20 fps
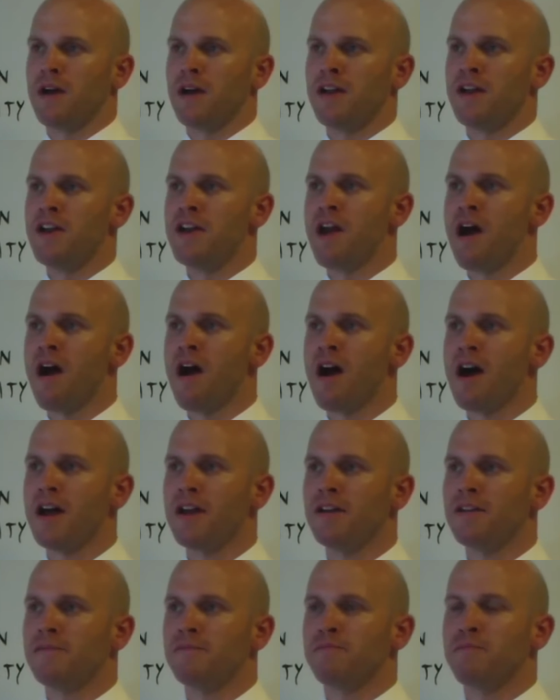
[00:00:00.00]

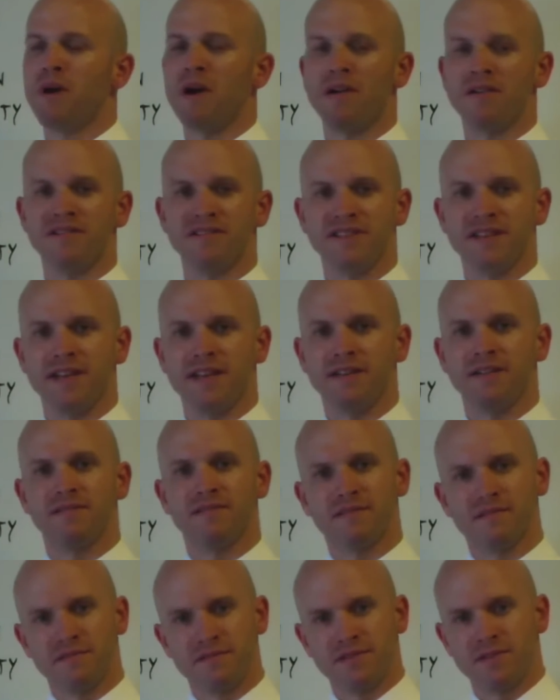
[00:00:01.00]
non-partisan,
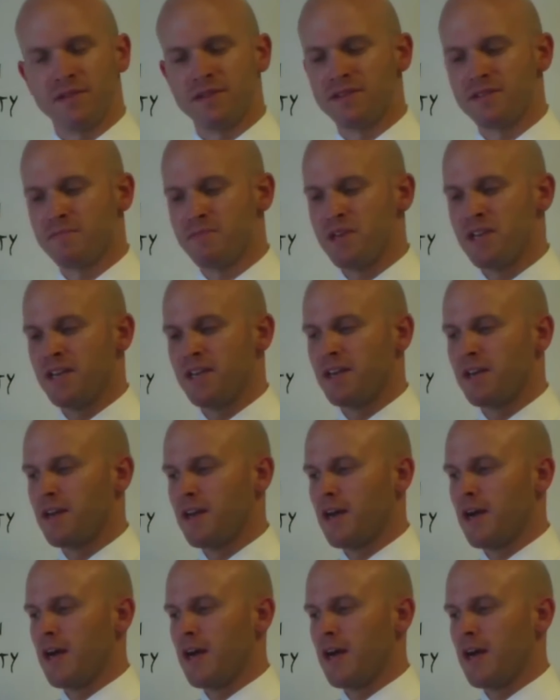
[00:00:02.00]
so to speak,